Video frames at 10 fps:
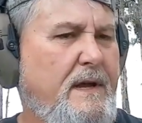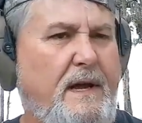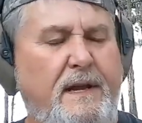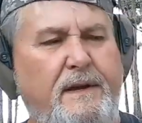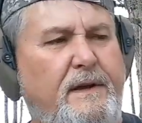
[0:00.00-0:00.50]

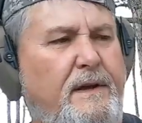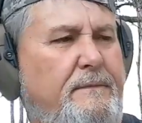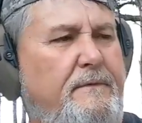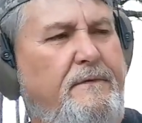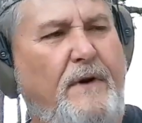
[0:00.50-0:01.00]
I need to
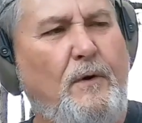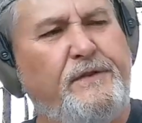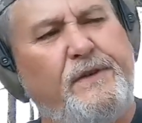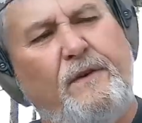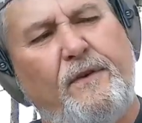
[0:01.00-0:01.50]

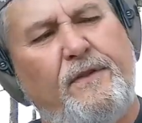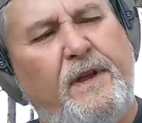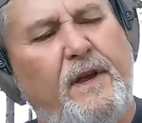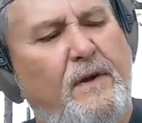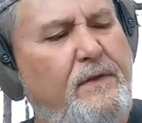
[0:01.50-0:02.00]
focus
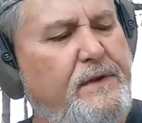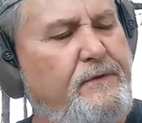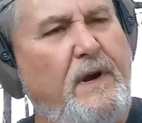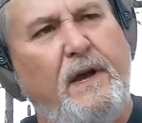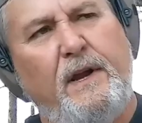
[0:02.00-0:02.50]
everything on this
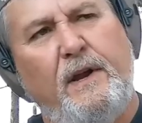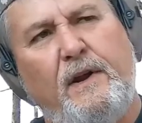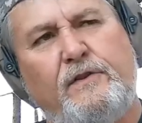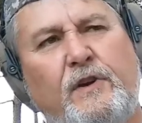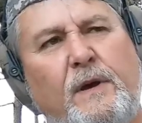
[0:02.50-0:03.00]
right
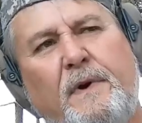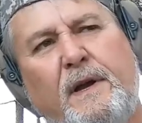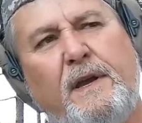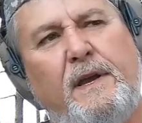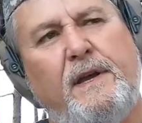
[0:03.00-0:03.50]
here, check
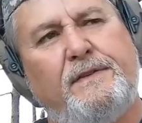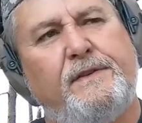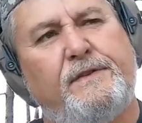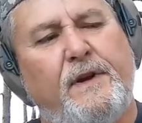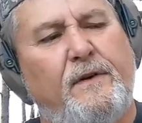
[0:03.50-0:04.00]
my ESs
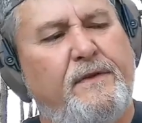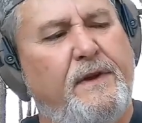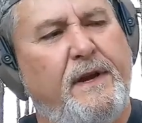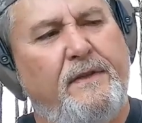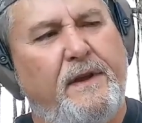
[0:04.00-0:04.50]
and
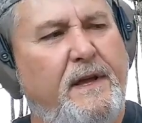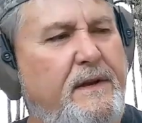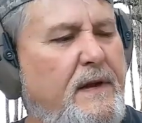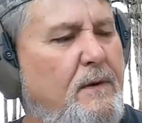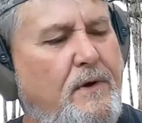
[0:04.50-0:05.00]
everything, and then
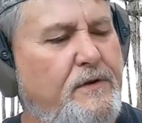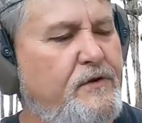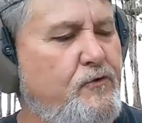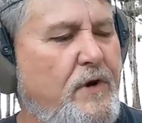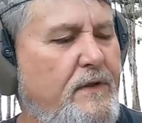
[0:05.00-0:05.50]
I want
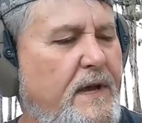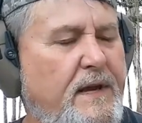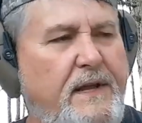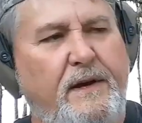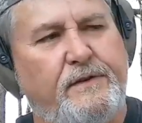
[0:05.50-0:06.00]
to shrink
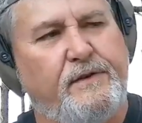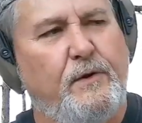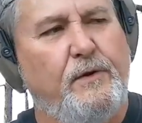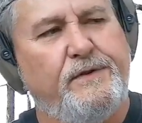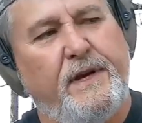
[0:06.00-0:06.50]
that down as
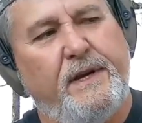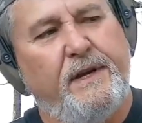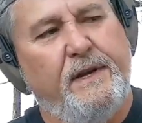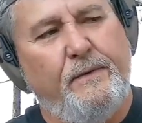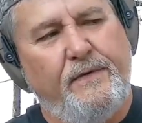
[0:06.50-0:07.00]
low as I can
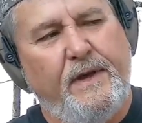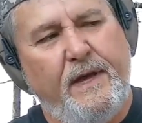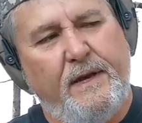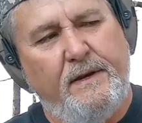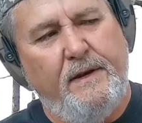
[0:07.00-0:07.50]
get with
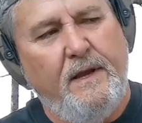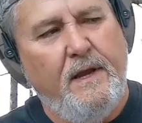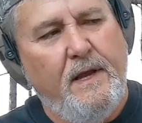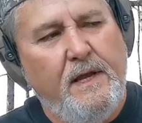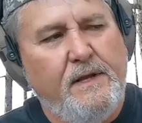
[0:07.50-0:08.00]
that
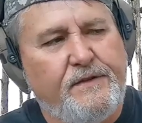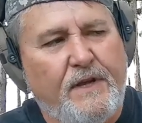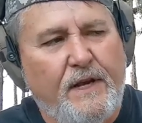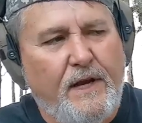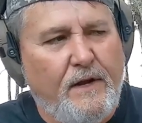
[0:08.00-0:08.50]

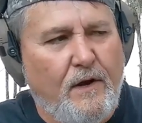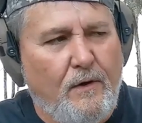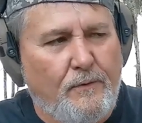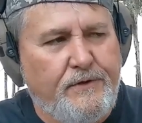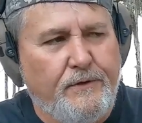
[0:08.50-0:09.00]
setting
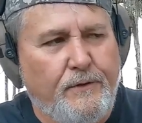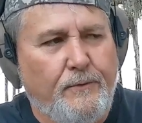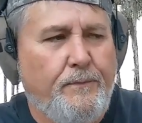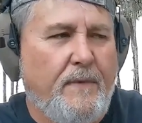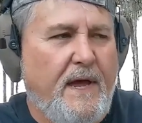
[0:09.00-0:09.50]
on too.